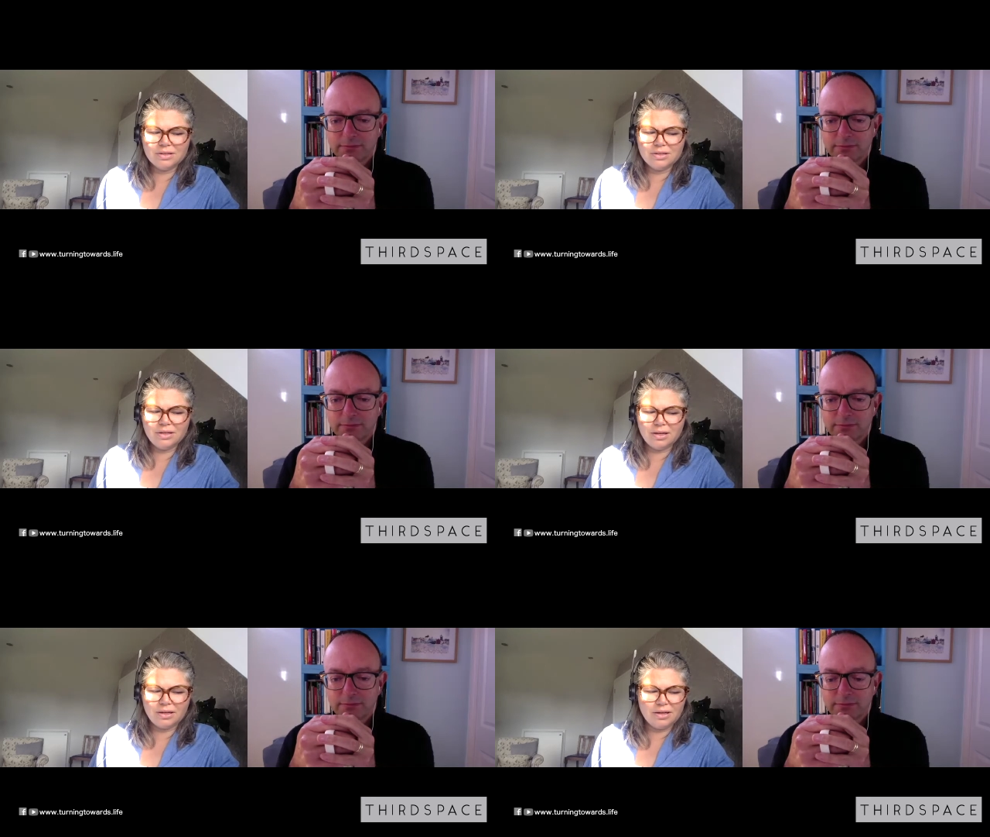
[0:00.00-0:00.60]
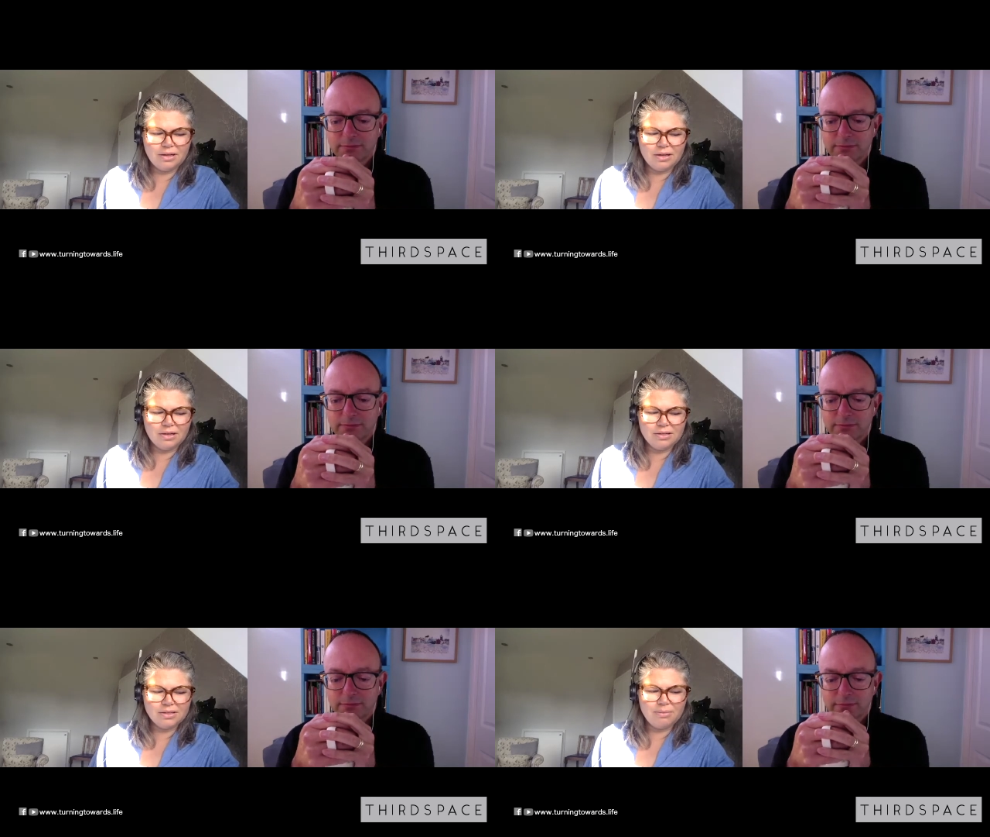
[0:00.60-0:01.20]
Speaker 1: uh,
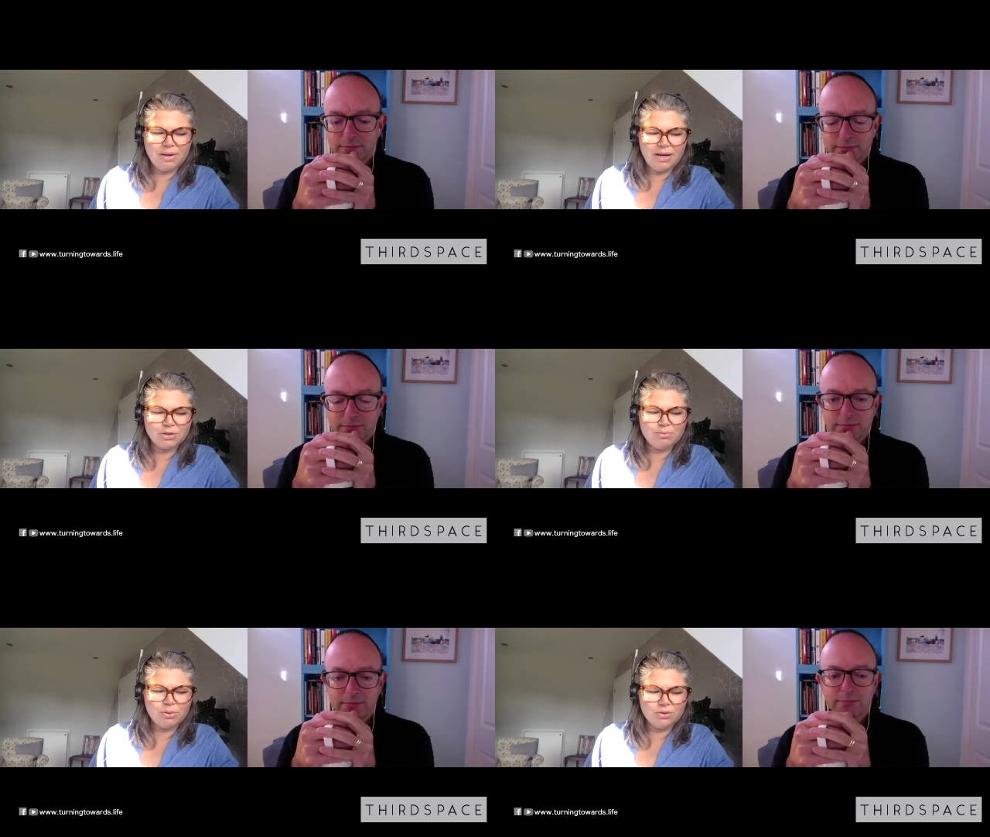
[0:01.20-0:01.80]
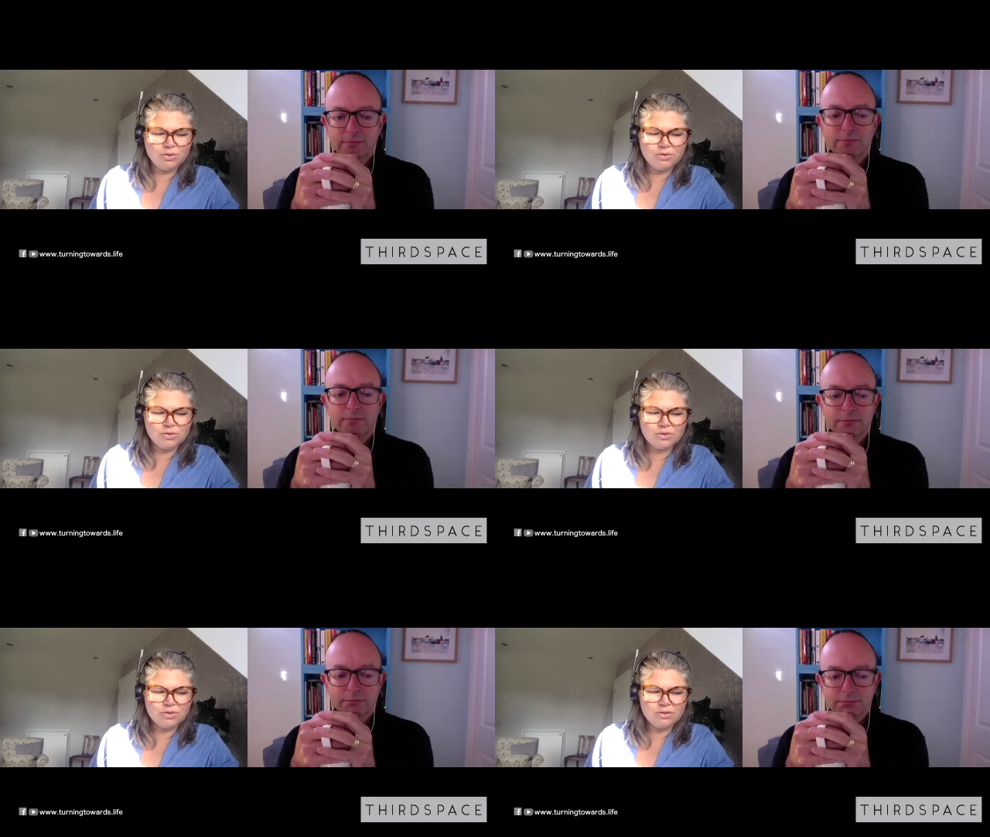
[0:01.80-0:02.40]
somehow
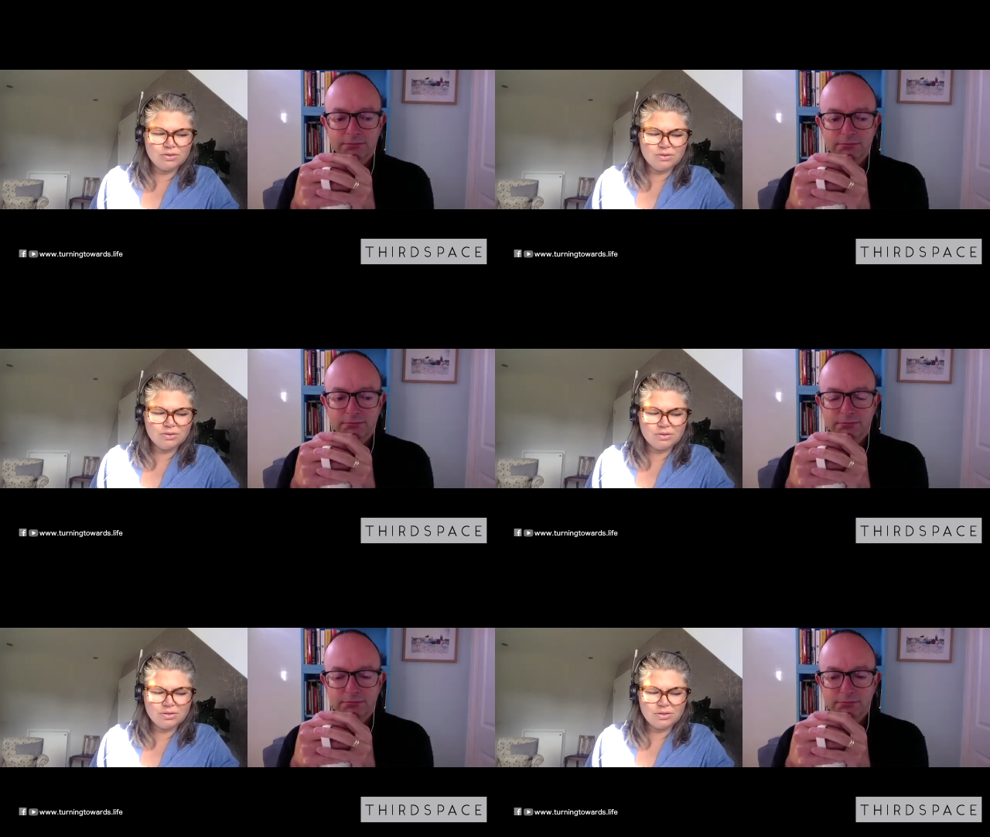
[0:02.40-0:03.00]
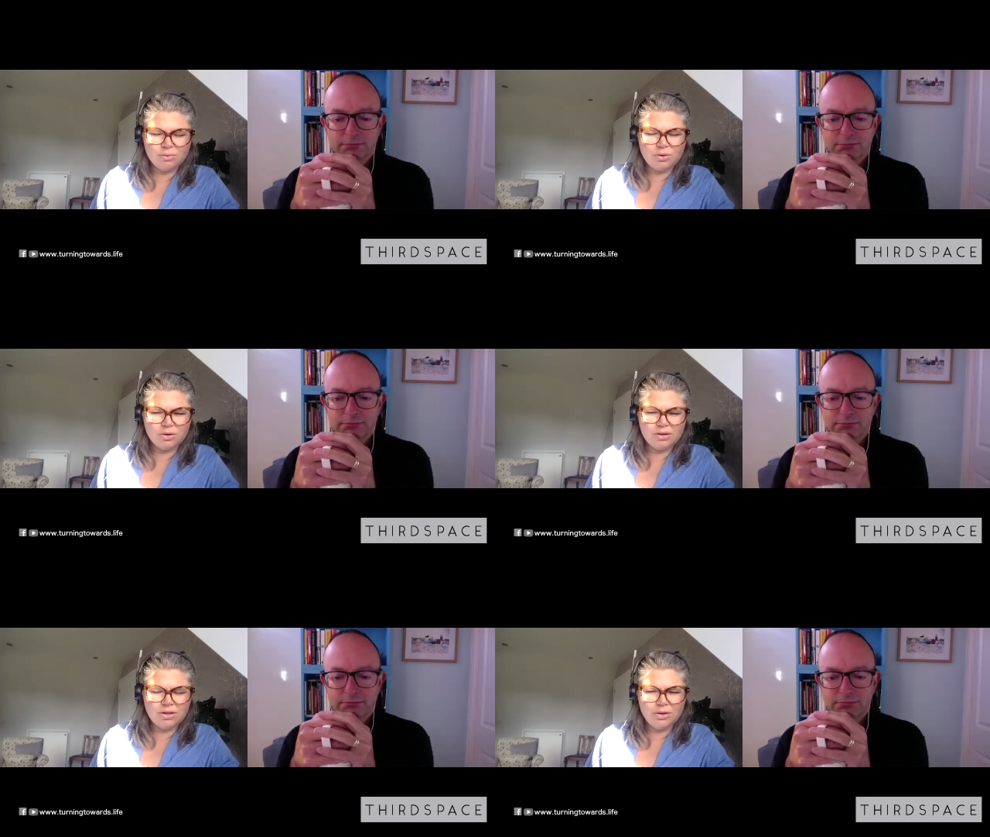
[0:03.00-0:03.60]
responds to what
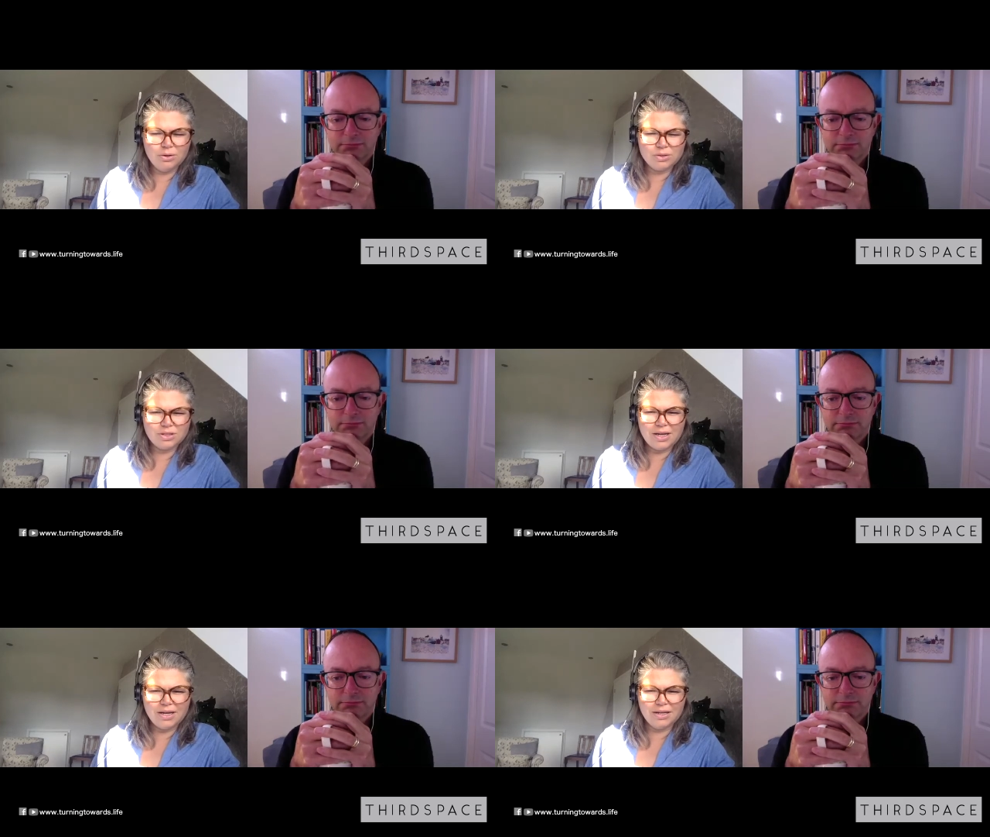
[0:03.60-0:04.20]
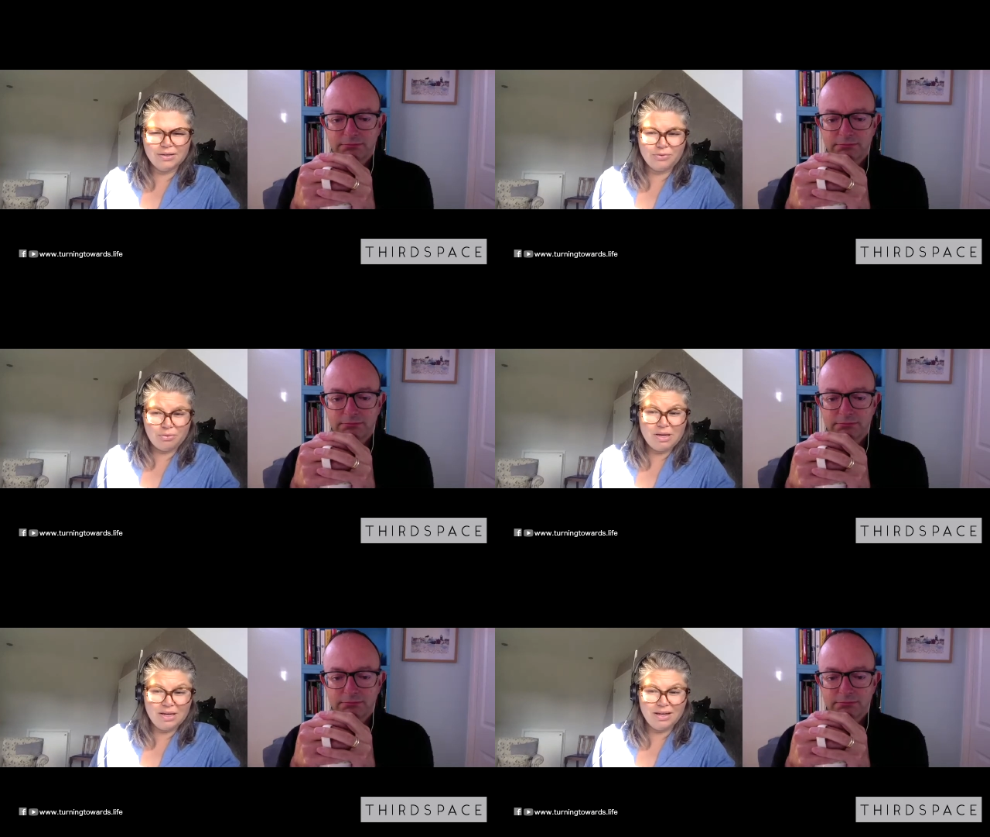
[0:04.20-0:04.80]
you're saying for
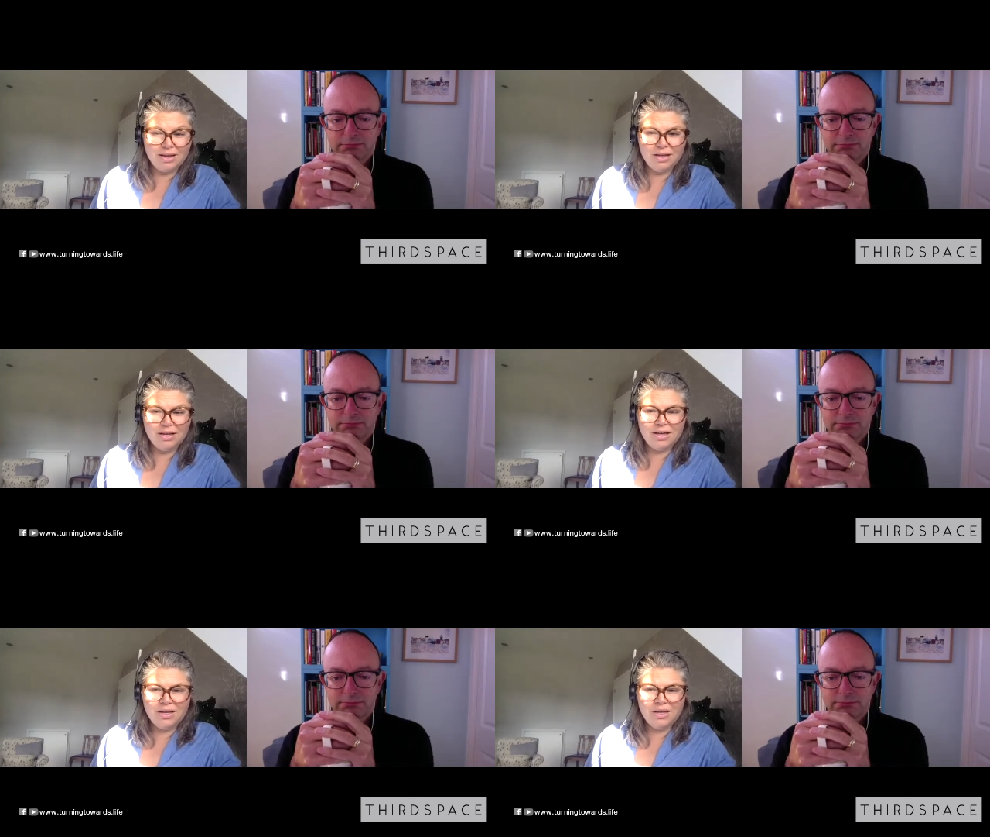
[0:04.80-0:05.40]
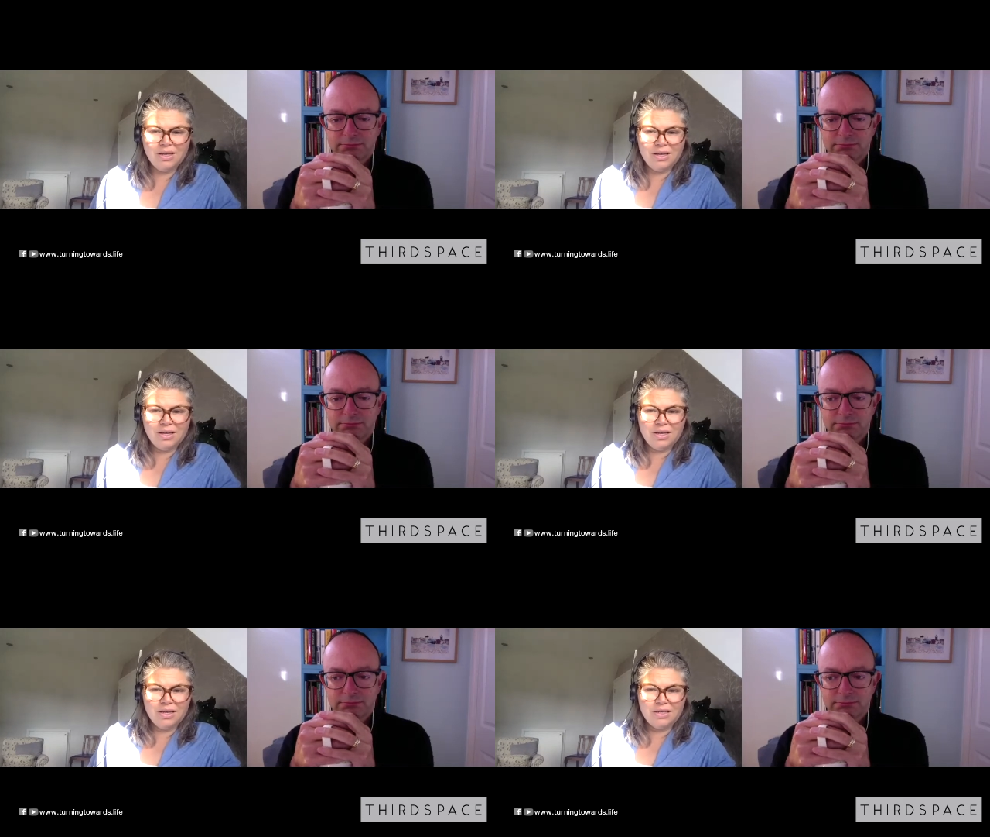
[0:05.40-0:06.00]
me
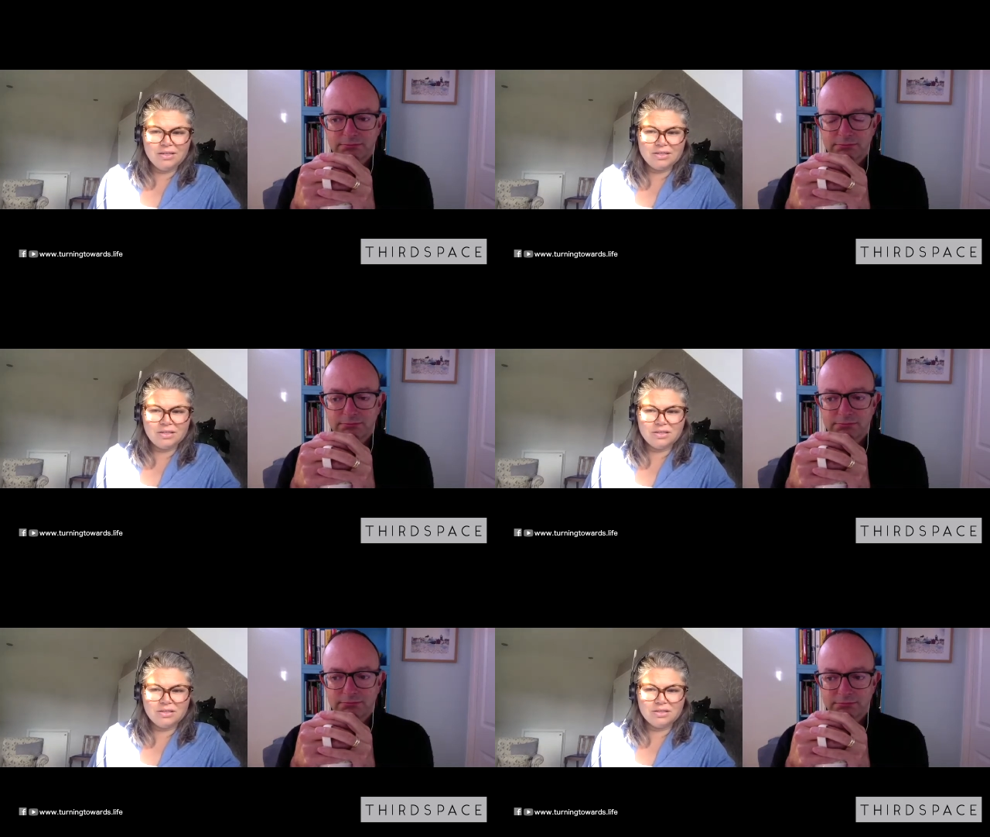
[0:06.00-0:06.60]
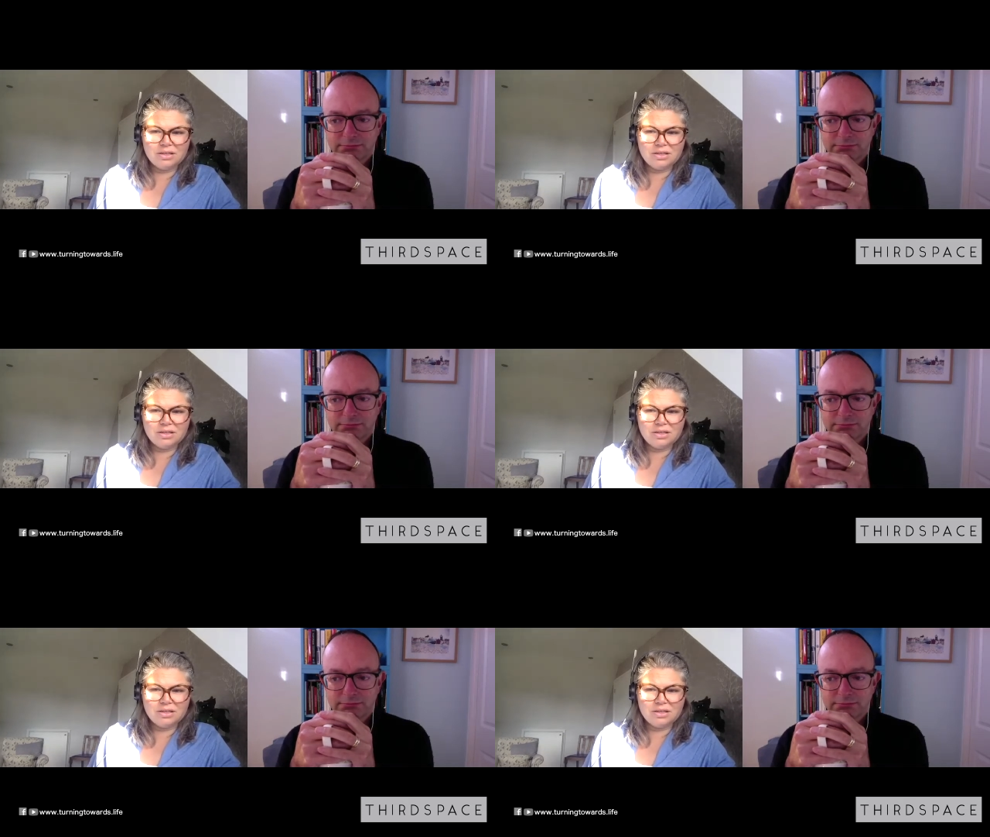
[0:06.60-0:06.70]
is that